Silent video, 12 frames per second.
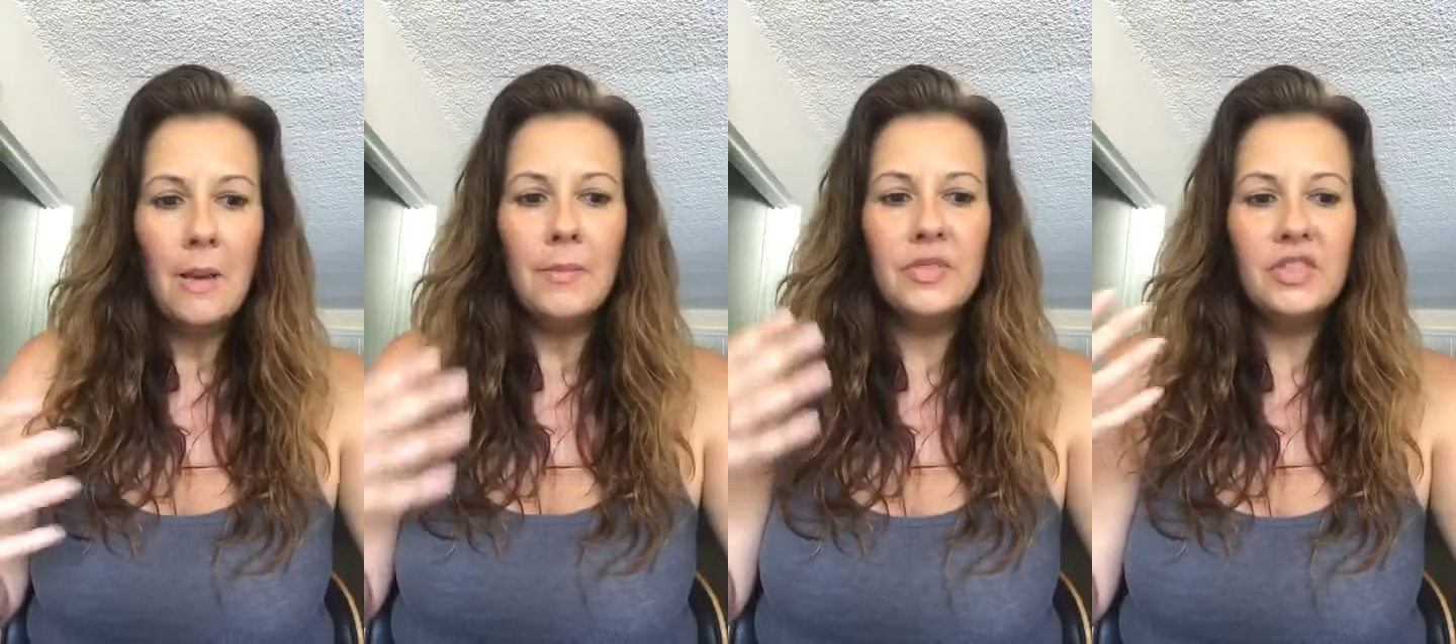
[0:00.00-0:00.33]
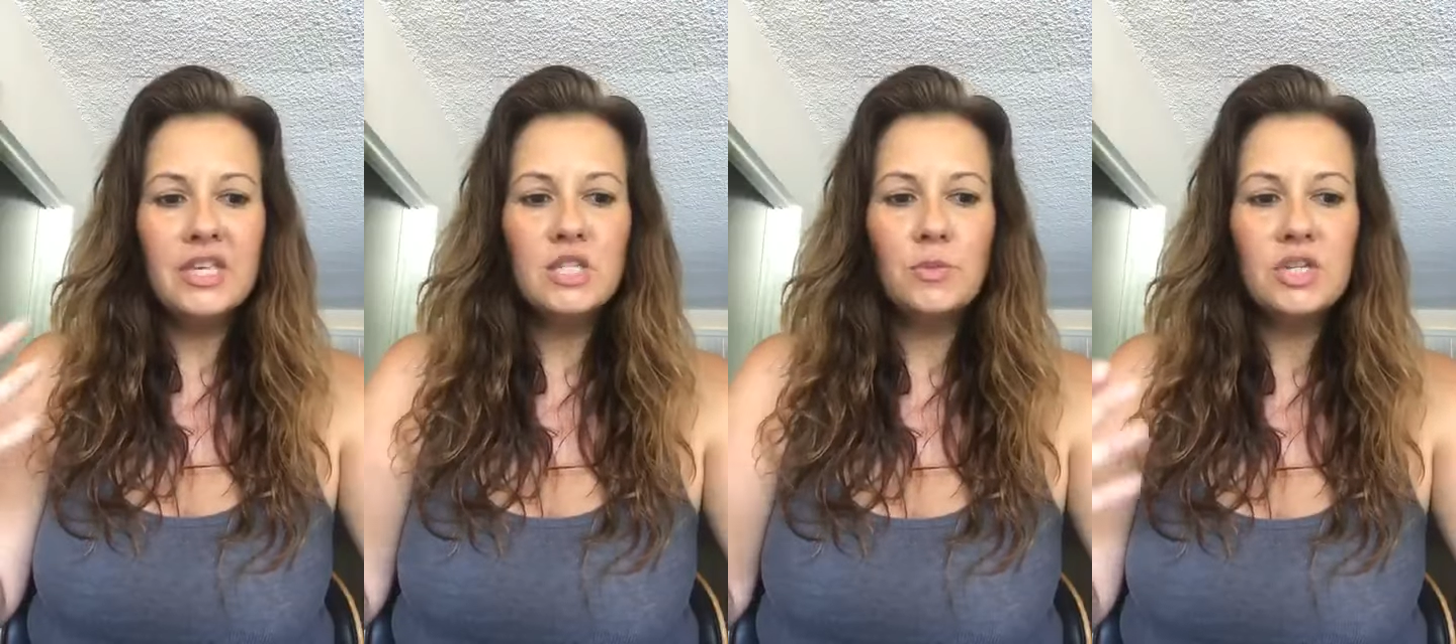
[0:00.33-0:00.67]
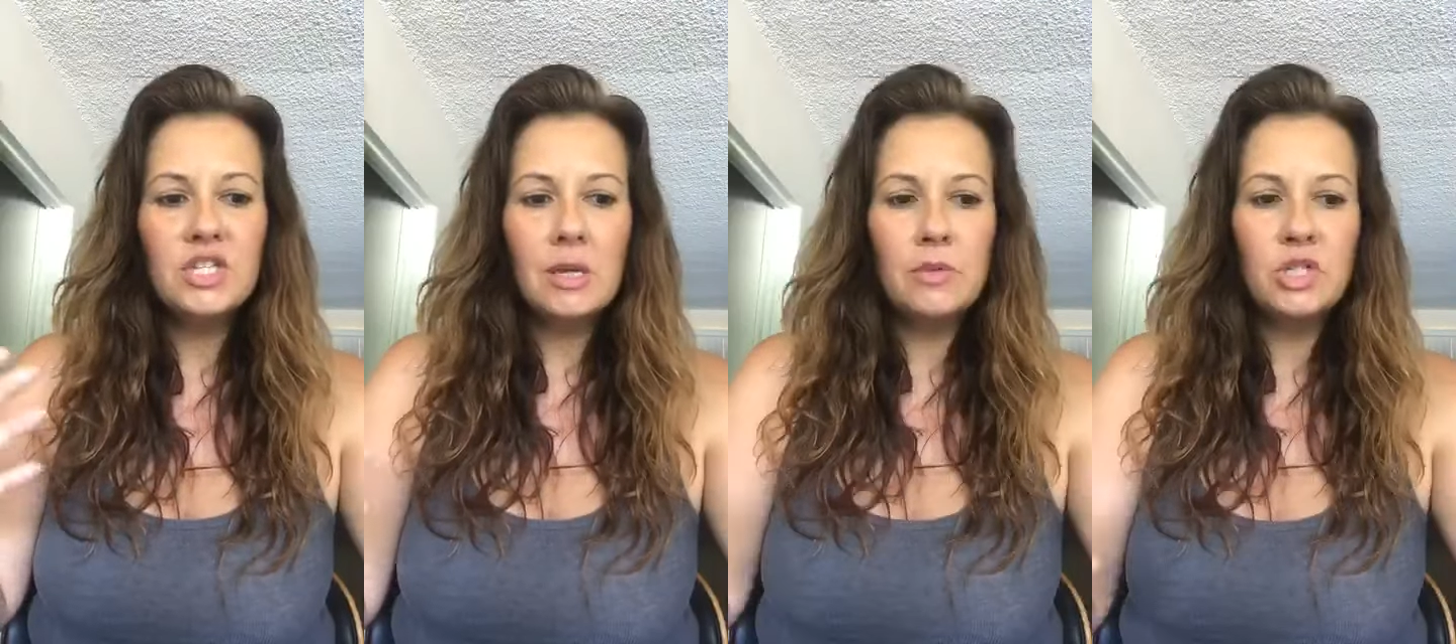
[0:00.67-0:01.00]
But this
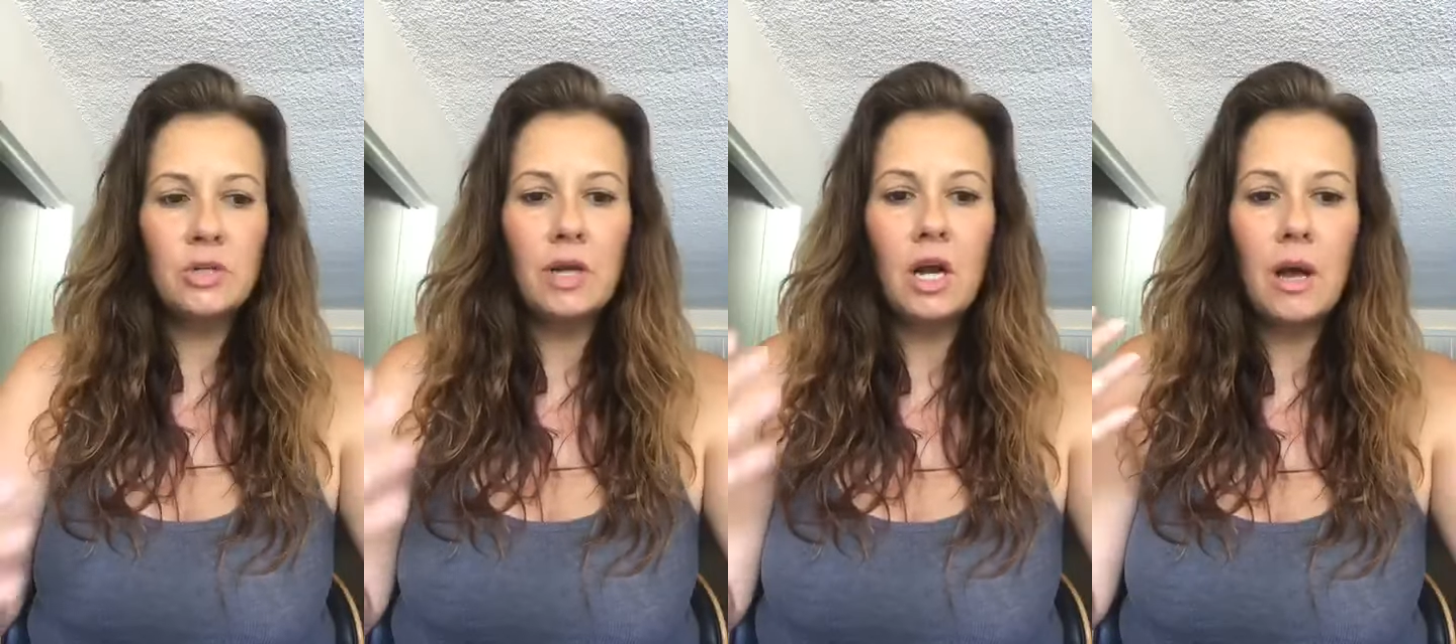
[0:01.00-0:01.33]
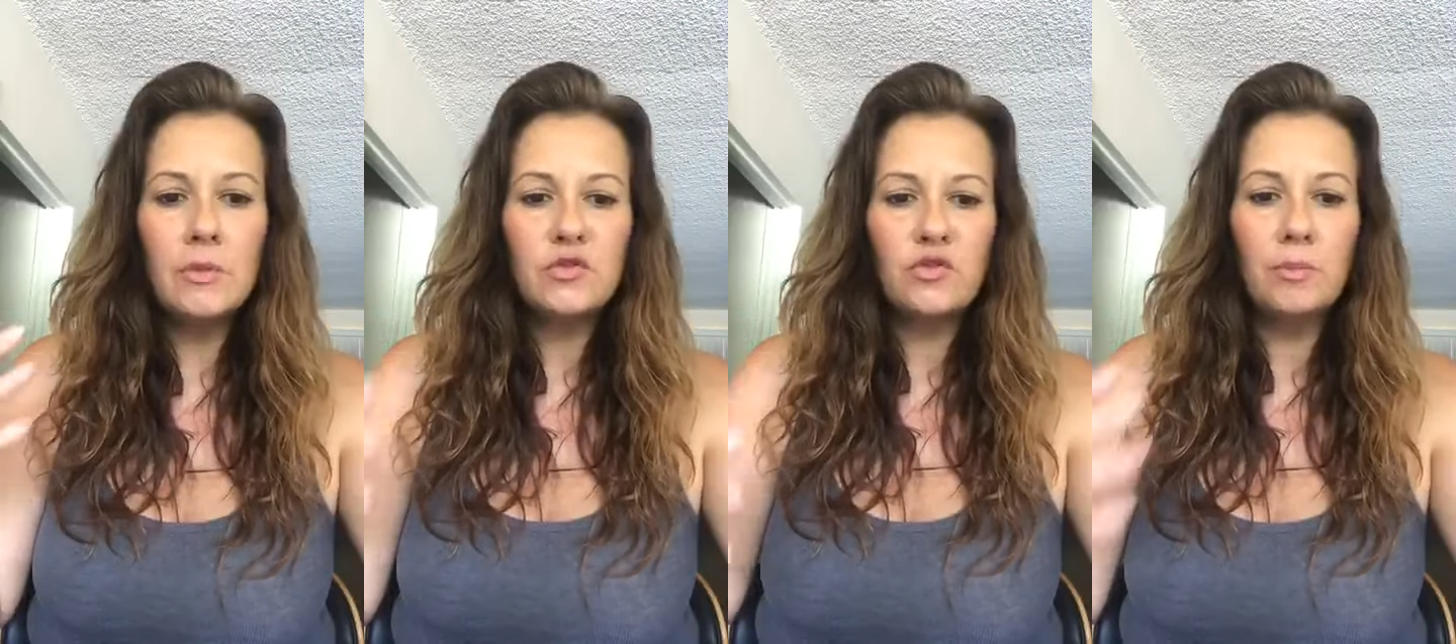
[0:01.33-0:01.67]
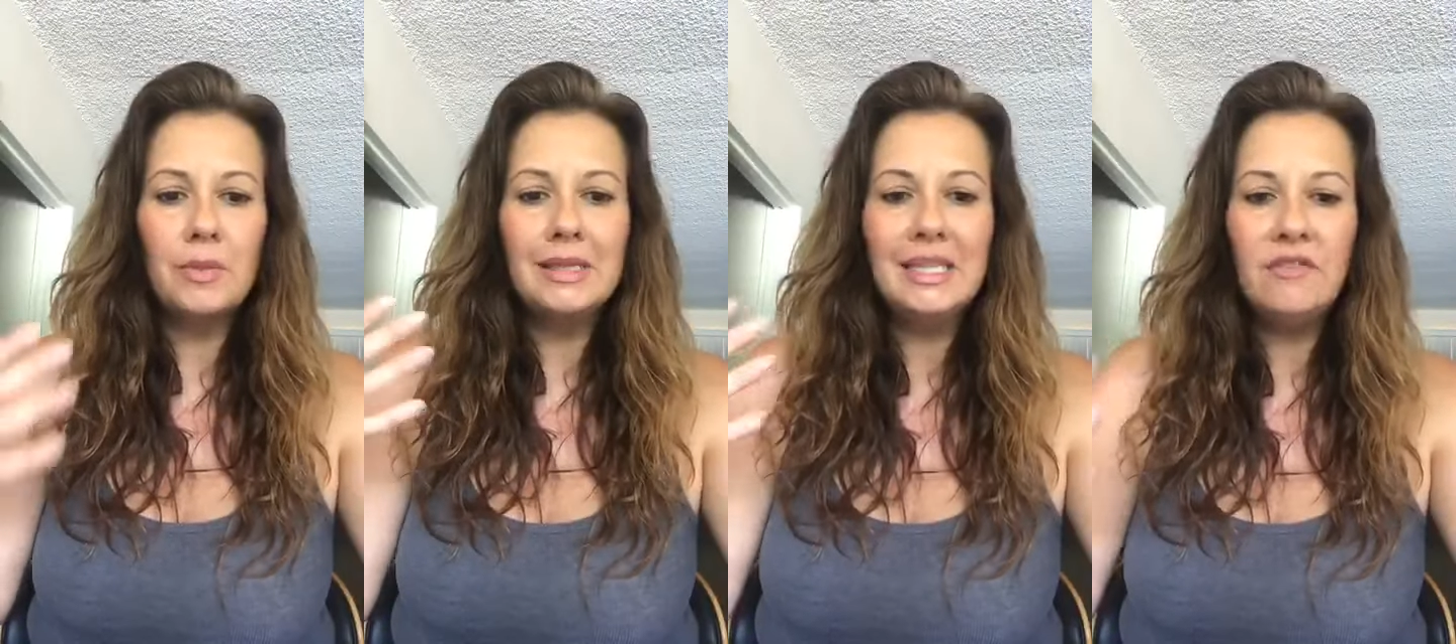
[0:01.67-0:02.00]
perception comes
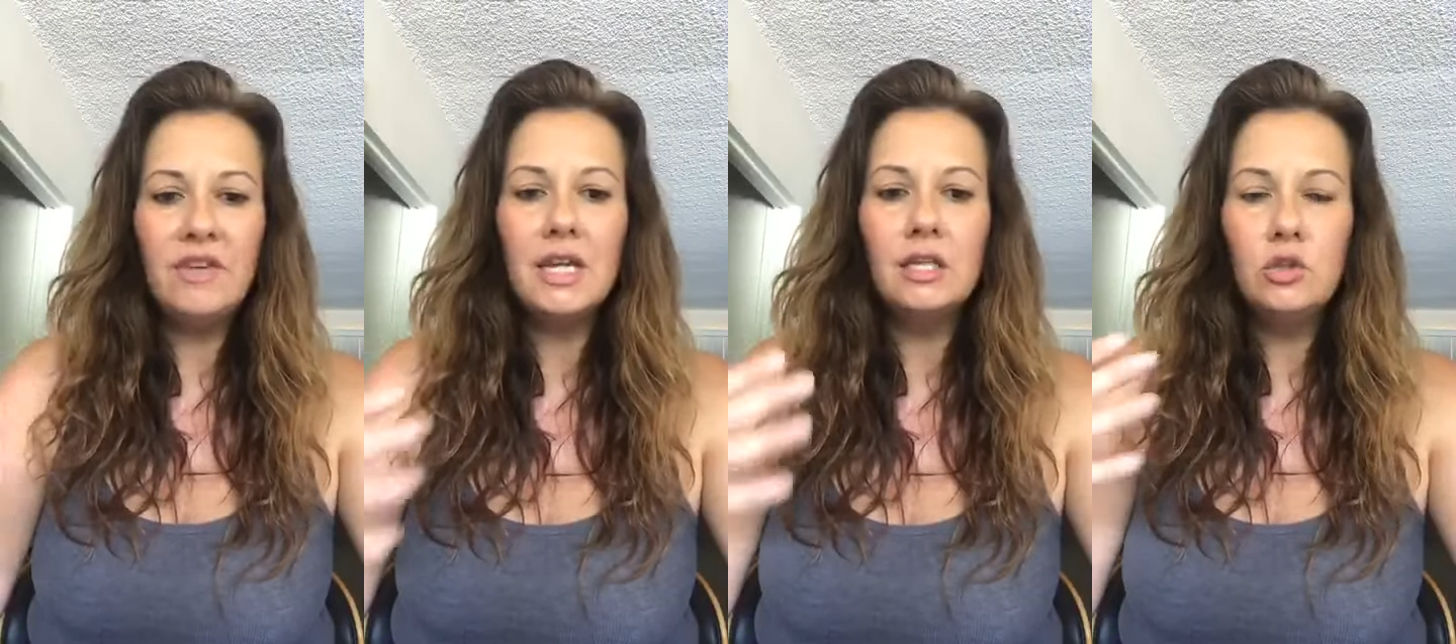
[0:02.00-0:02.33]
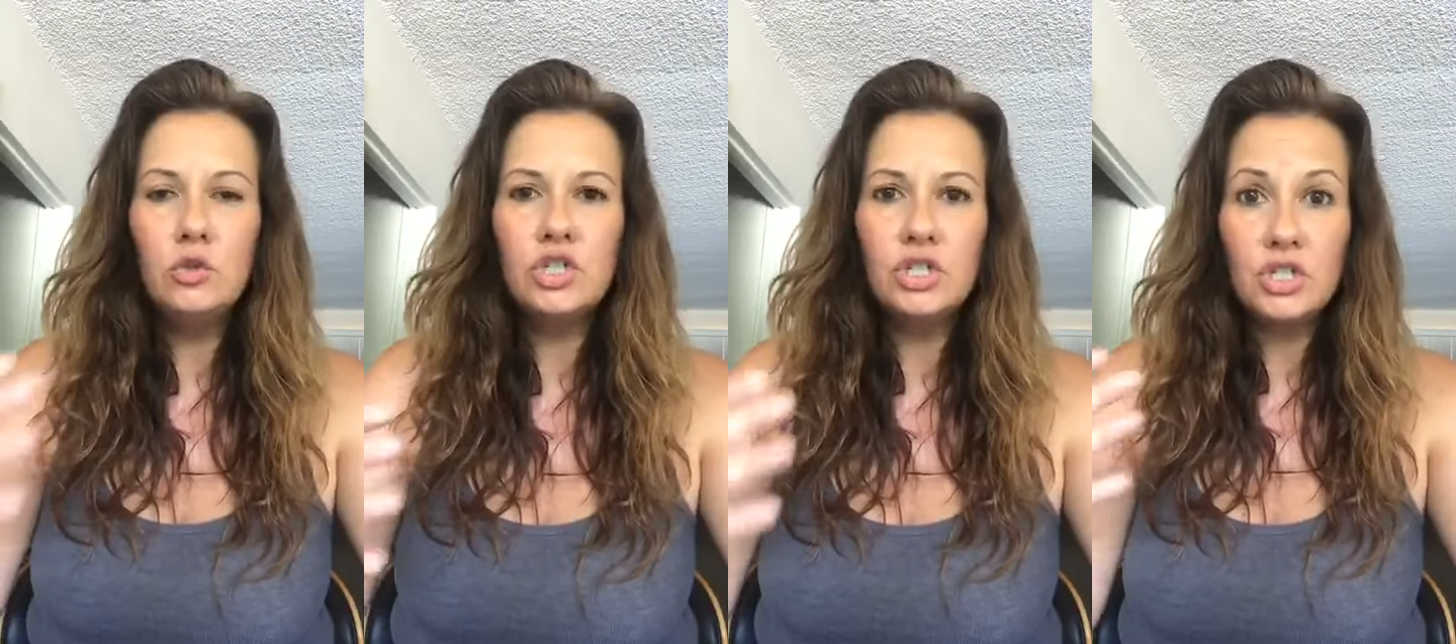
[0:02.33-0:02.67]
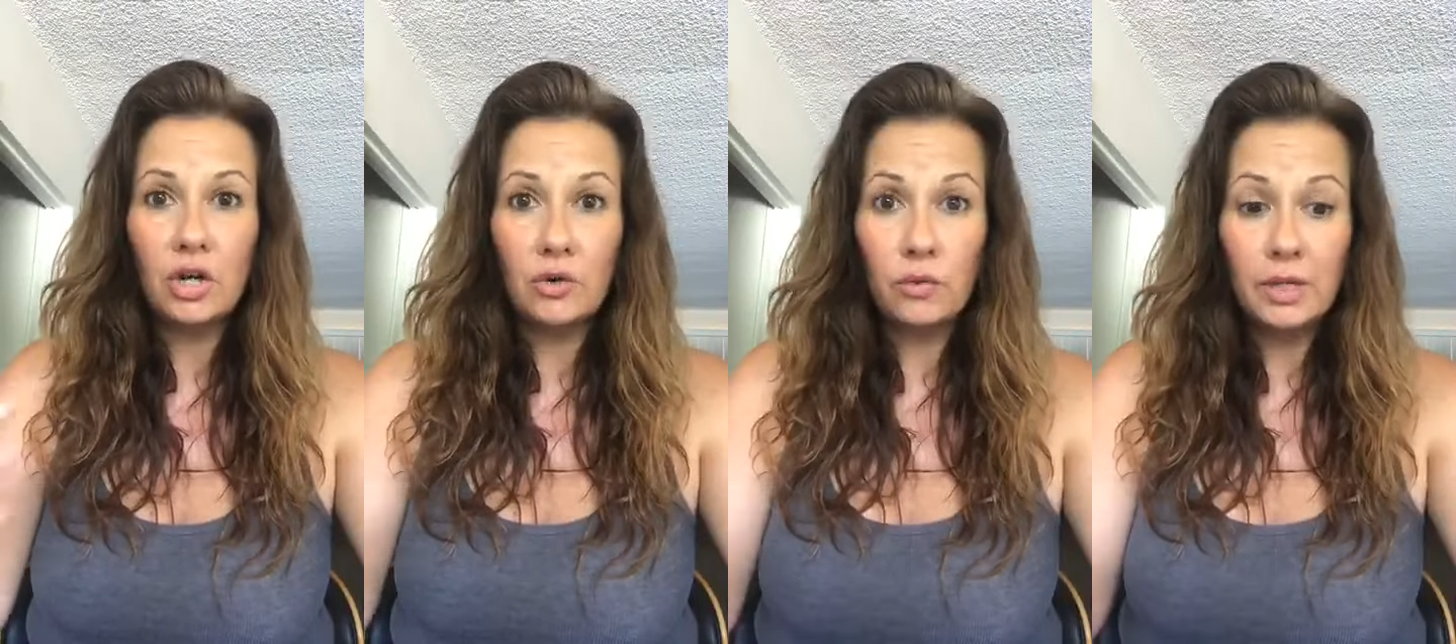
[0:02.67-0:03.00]
from believing
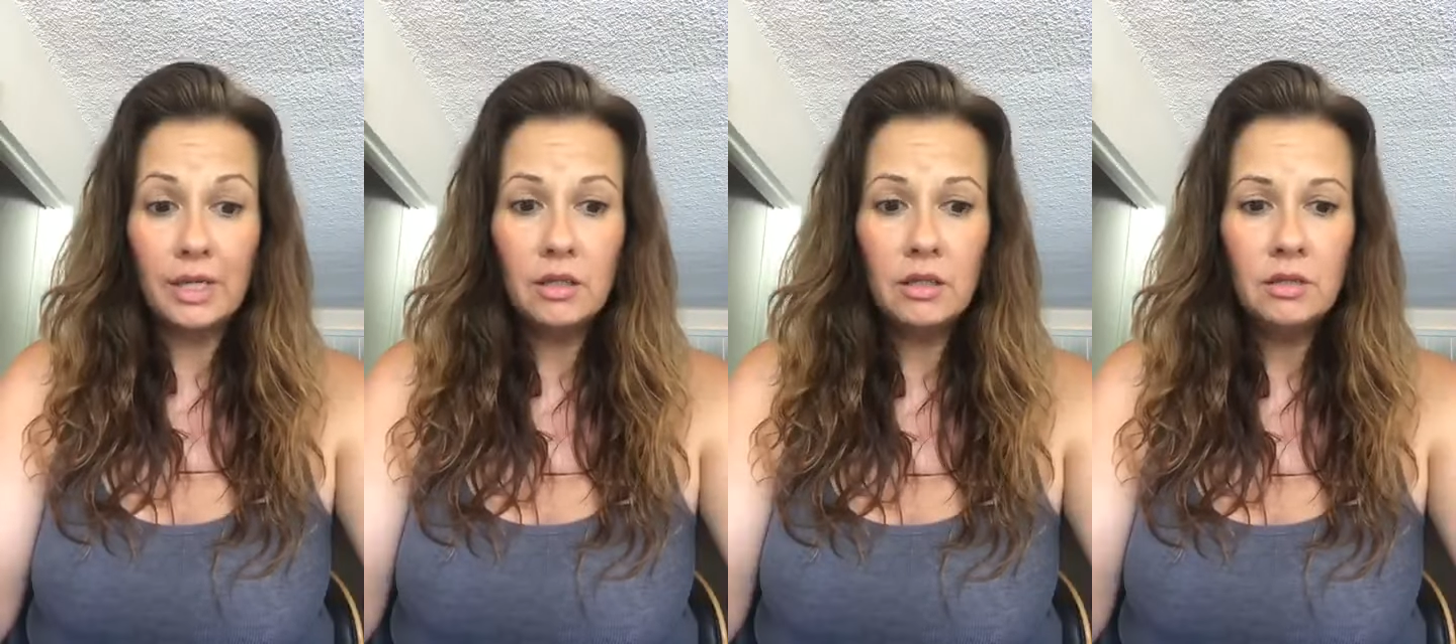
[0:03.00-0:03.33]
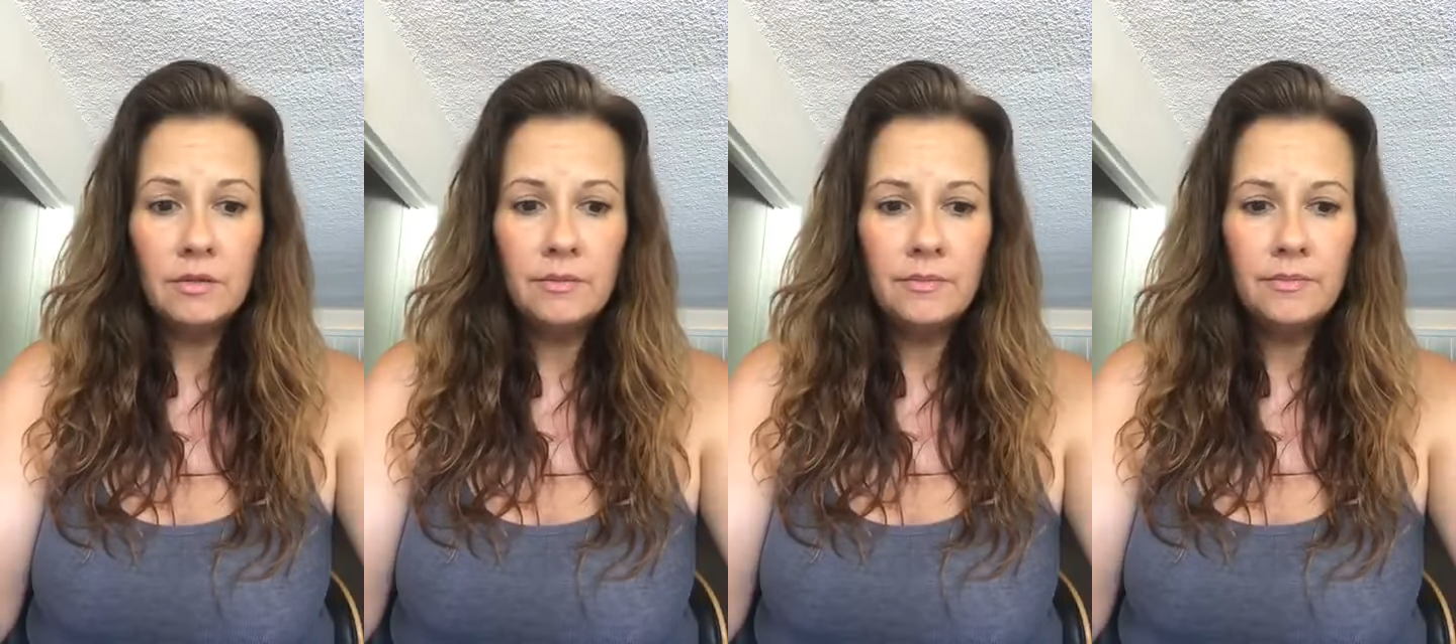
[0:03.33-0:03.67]
illusions are real